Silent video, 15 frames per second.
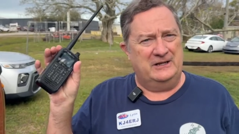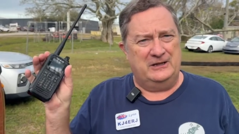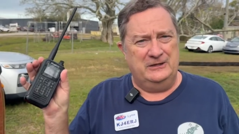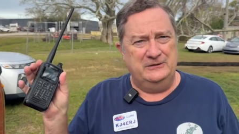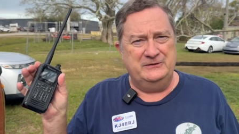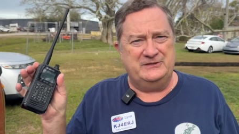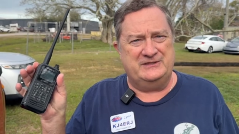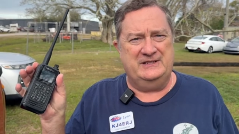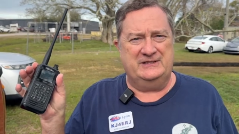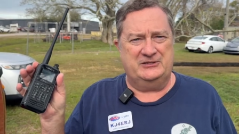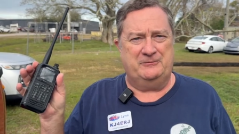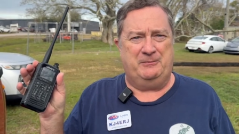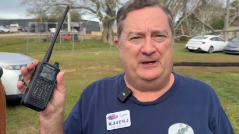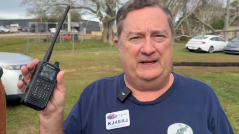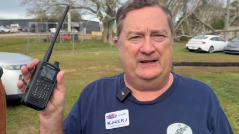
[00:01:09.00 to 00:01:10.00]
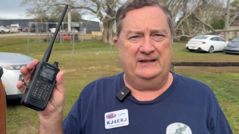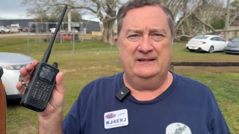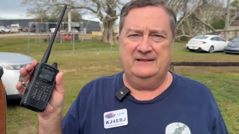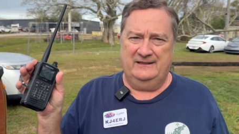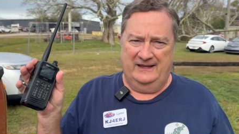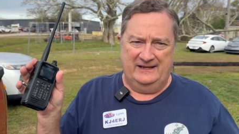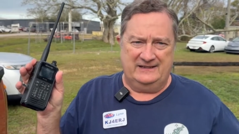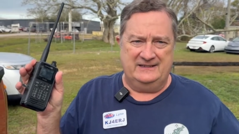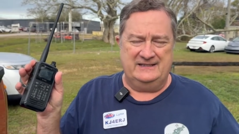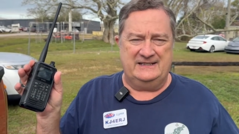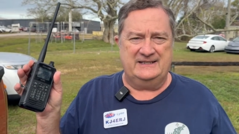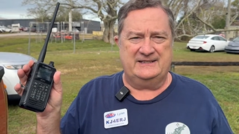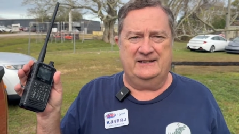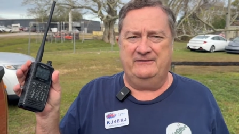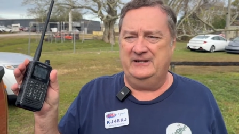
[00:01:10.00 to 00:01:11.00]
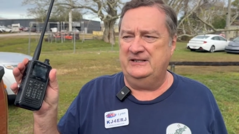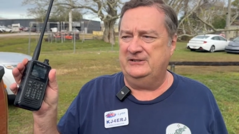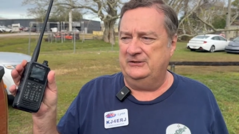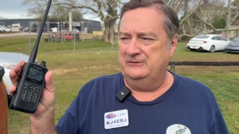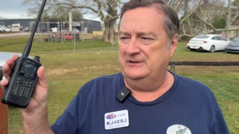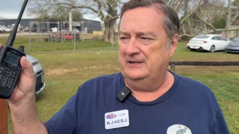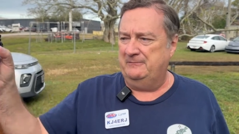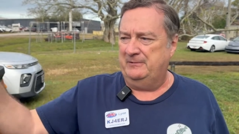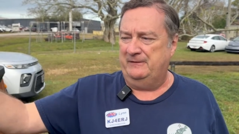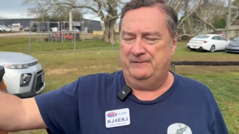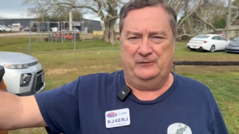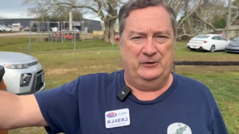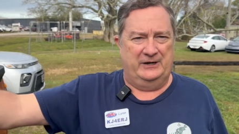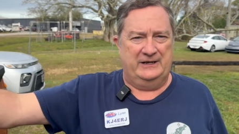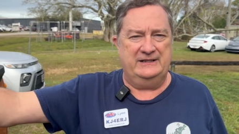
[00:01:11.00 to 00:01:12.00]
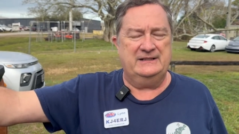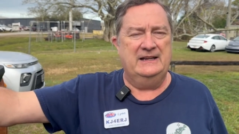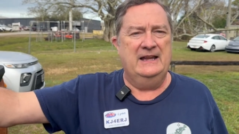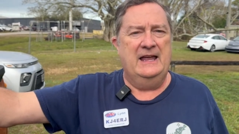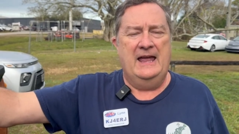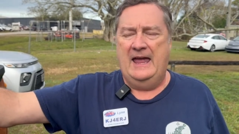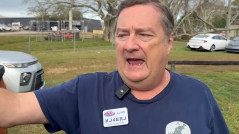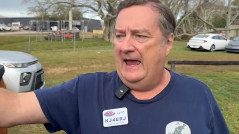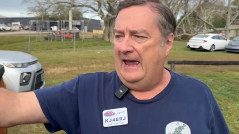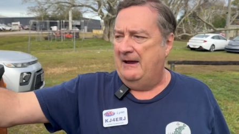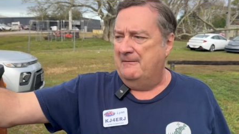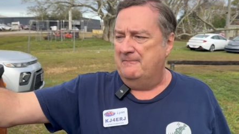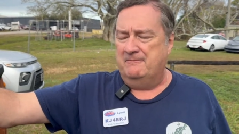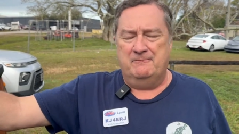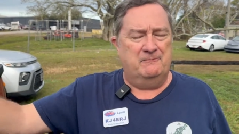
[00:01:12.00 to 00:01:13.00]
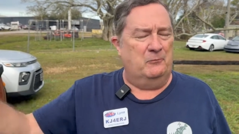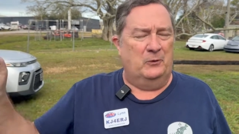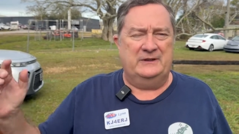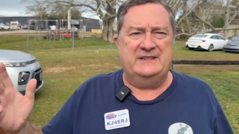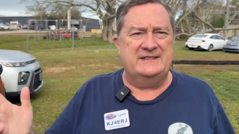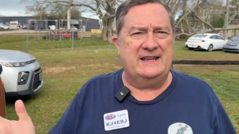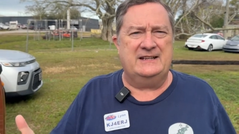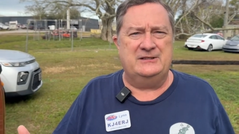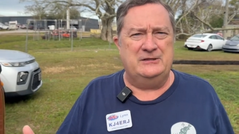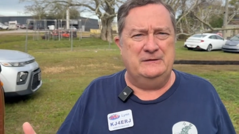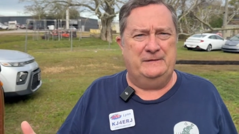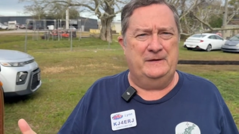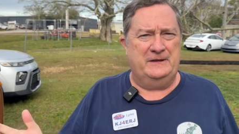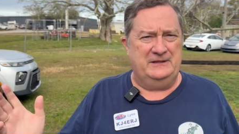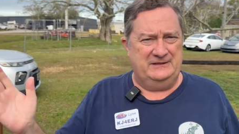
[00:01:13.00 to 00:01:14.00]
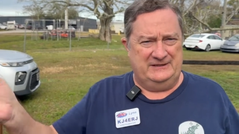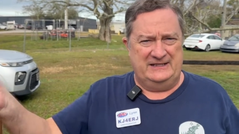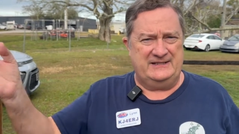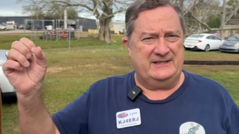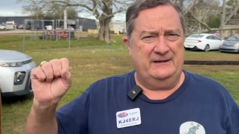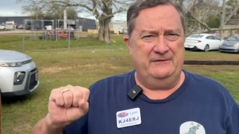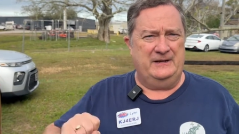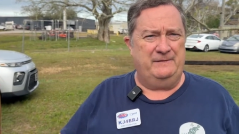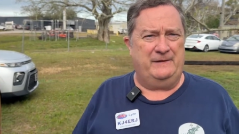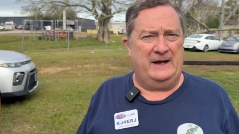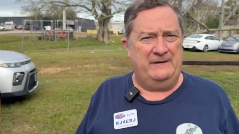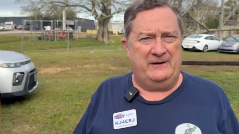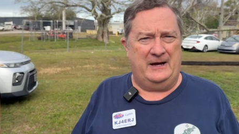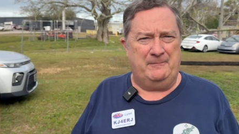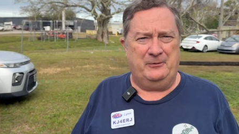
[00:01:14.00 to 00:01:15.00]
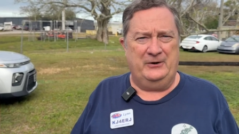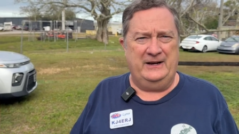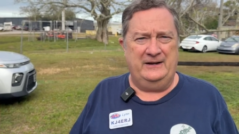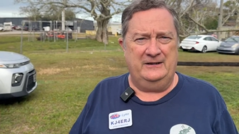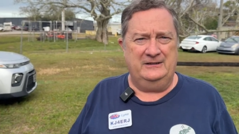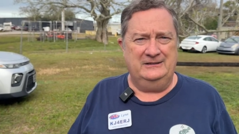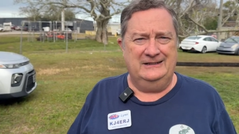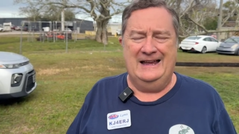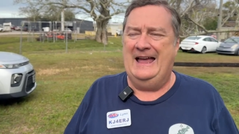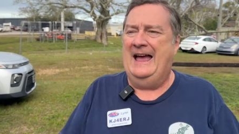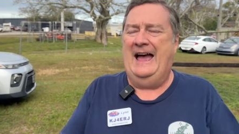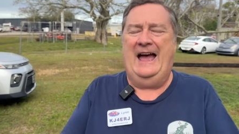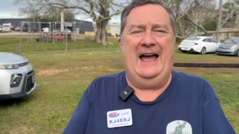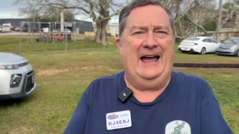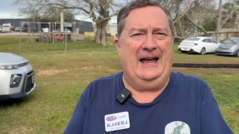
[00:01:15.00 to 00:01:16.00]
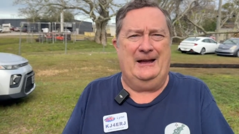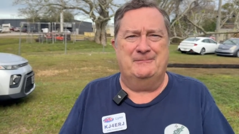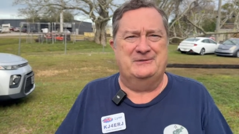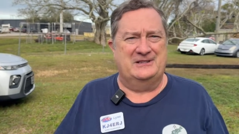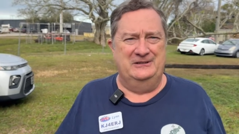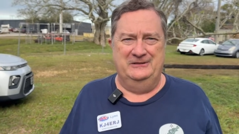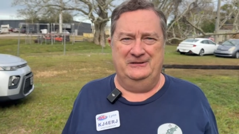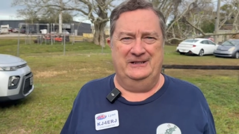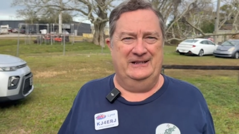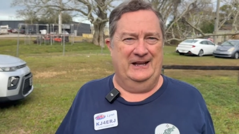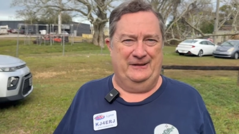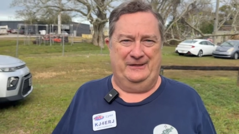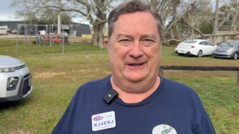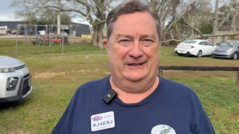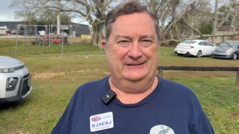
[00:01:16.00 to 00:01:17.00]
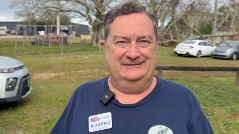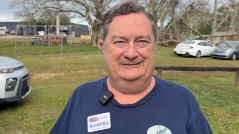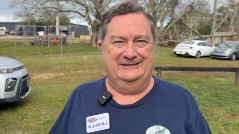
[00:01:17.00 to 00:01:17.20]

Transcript: includes digipeating, like the D72 did before it. What does that do for the D75 operator? Absolutely nothing.